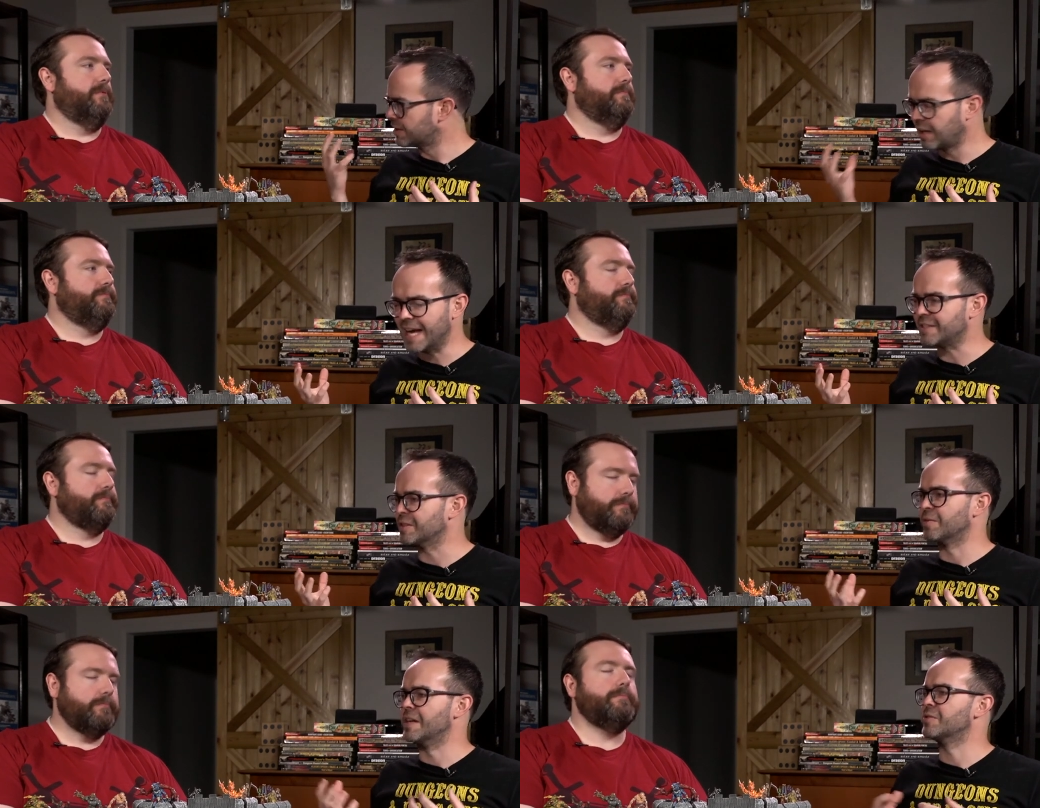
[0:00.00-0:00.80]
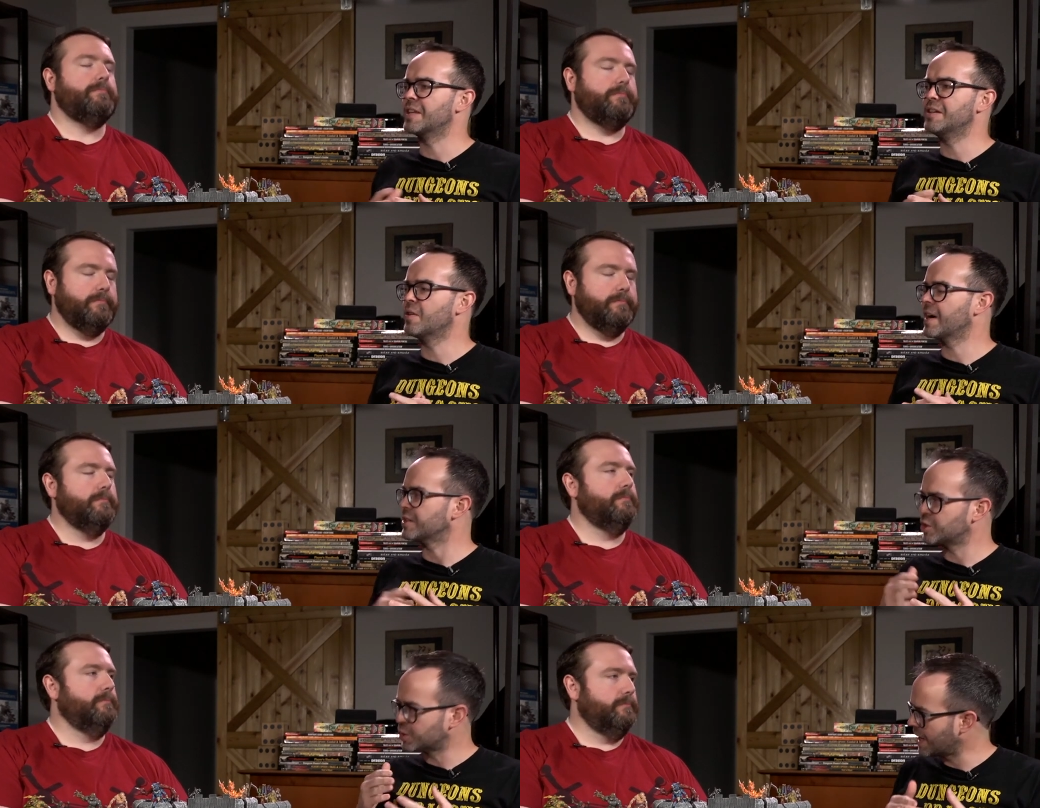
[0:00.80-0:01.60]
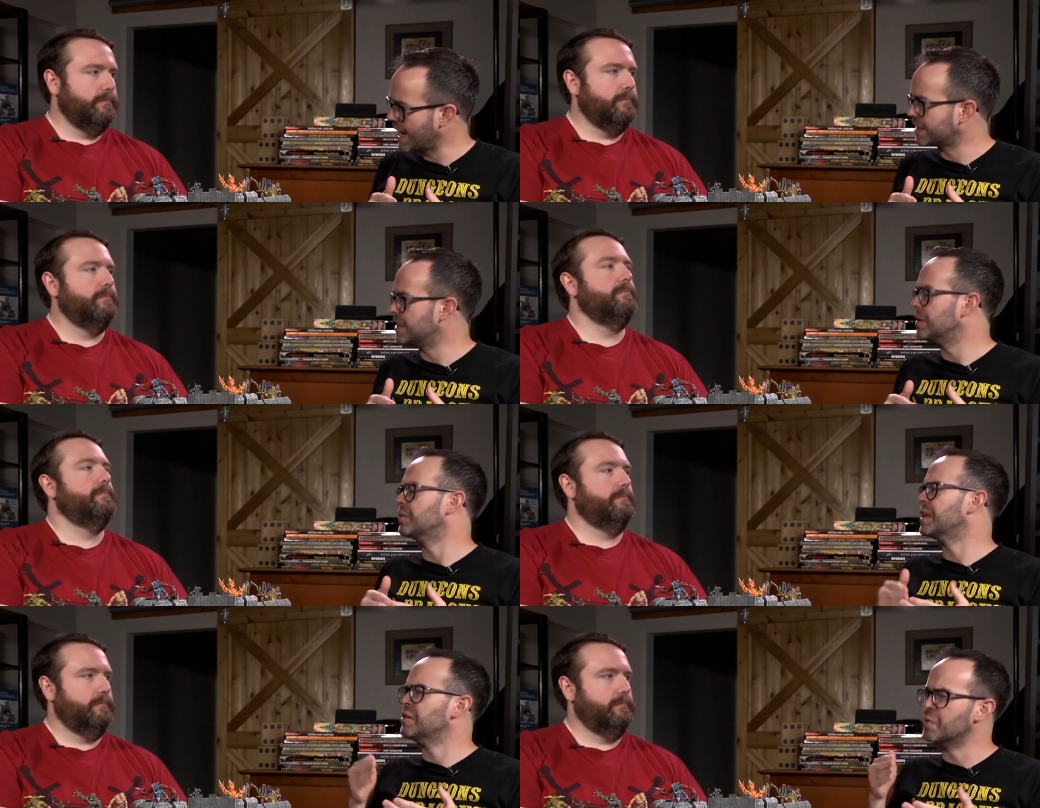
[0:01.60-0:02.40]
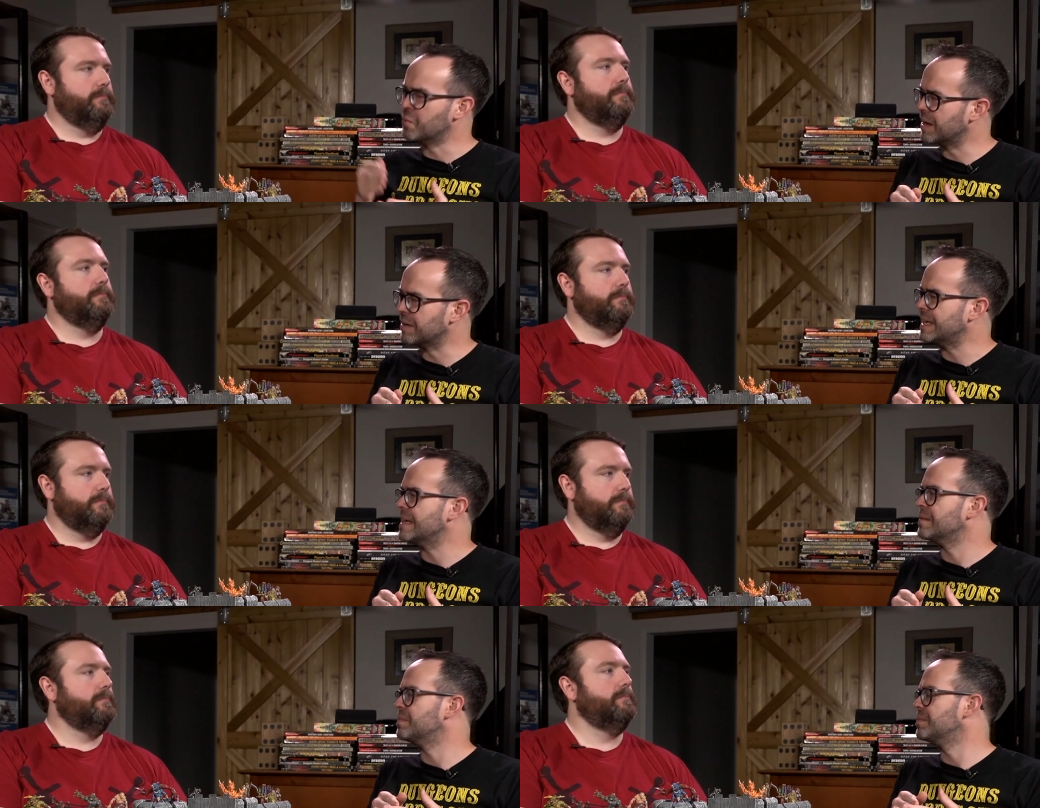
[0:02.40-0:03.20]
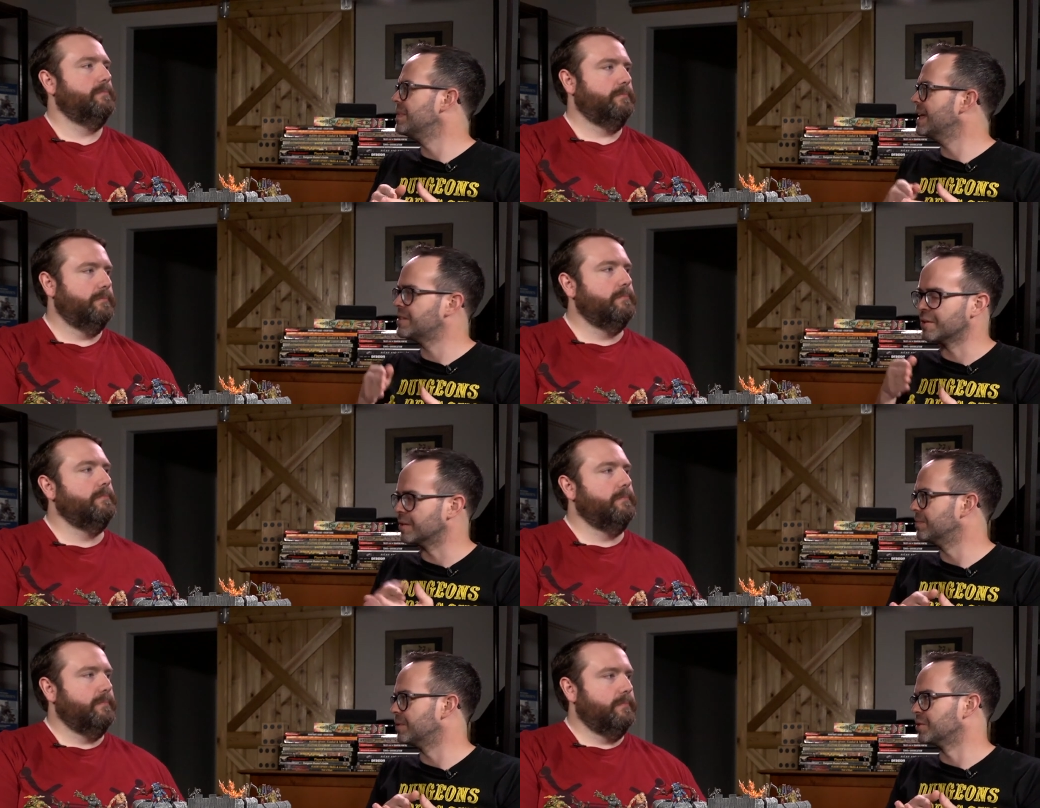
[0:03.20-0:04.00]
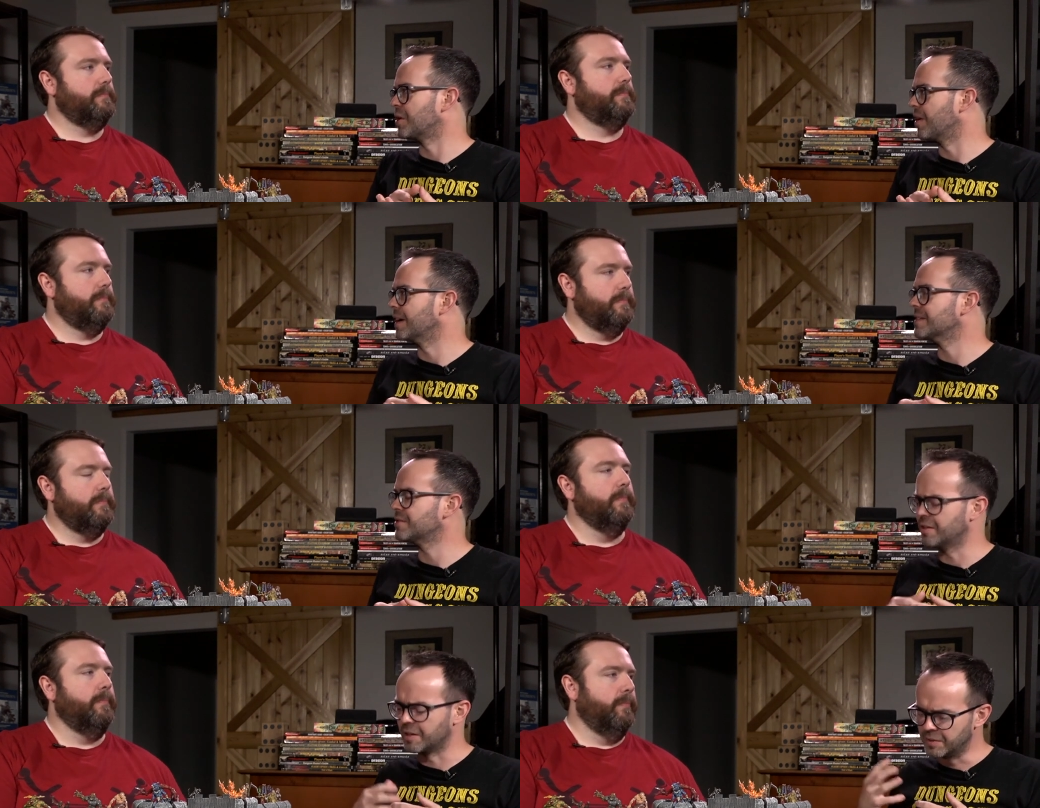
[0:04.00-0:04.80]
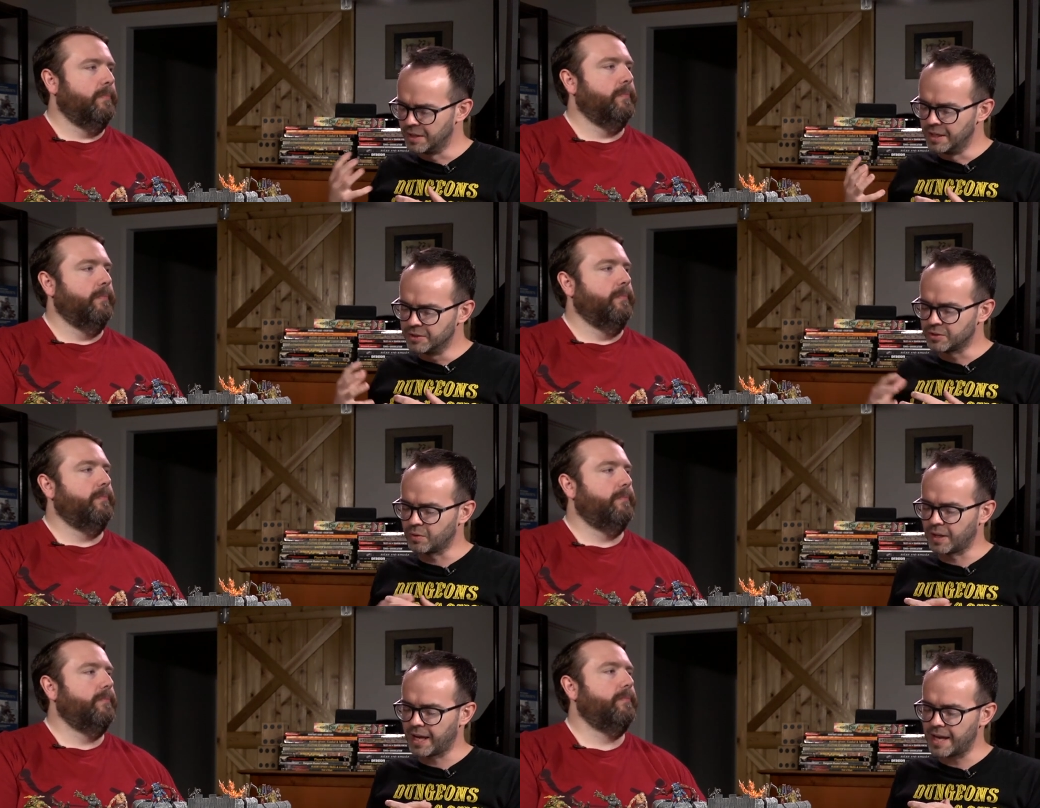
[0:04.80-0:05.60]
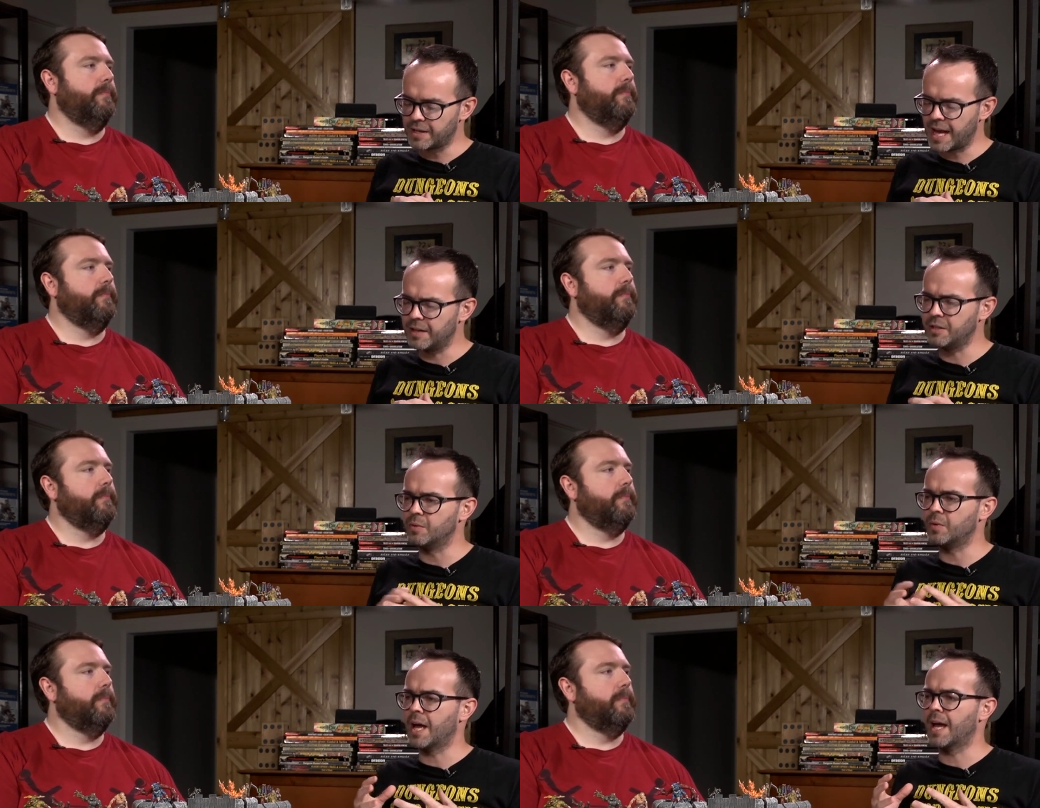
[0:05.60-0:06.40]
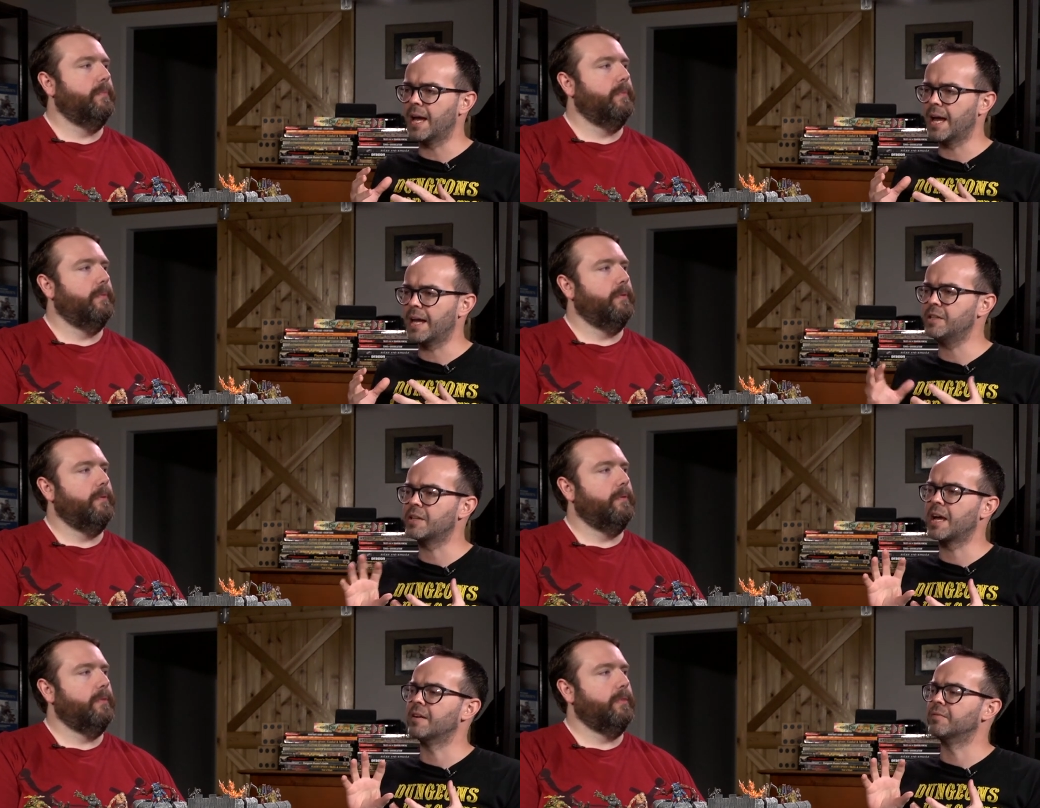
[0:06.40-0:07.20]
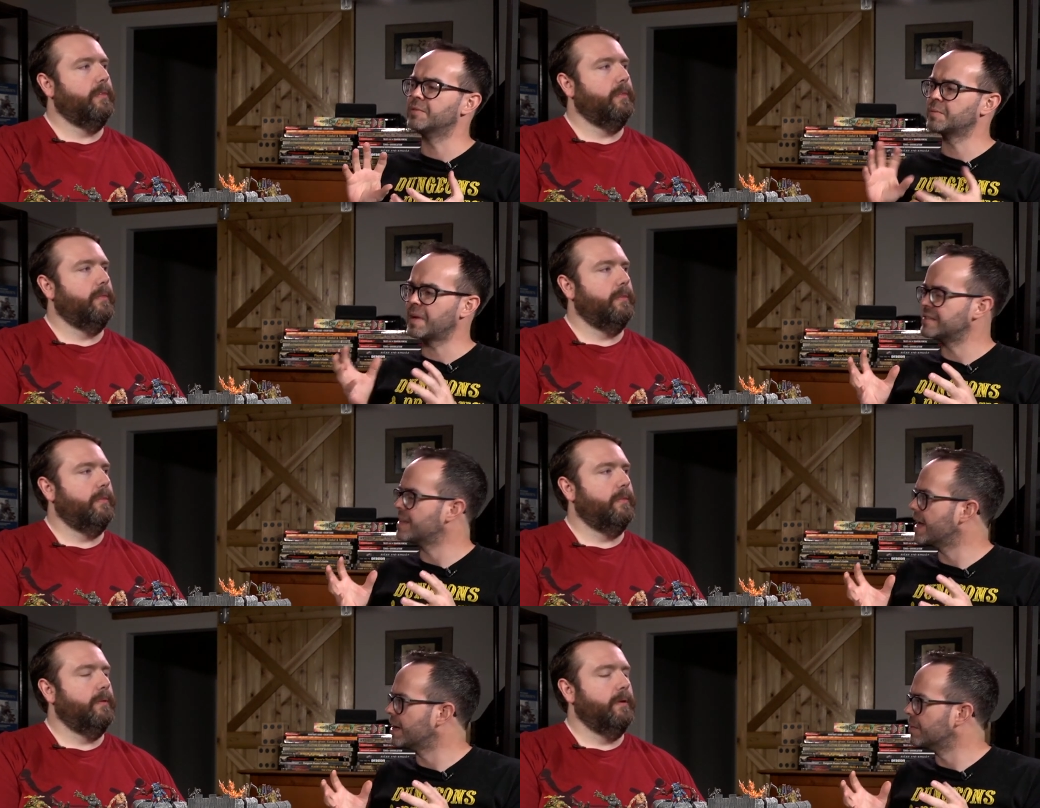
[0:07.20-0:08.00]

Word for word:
Speaker 1: Classic ranger. They know how to track. They know they know where to hit hit their their targets. You know, mm -hmm, mm -hmm. so like how how do you how do you kind of spice that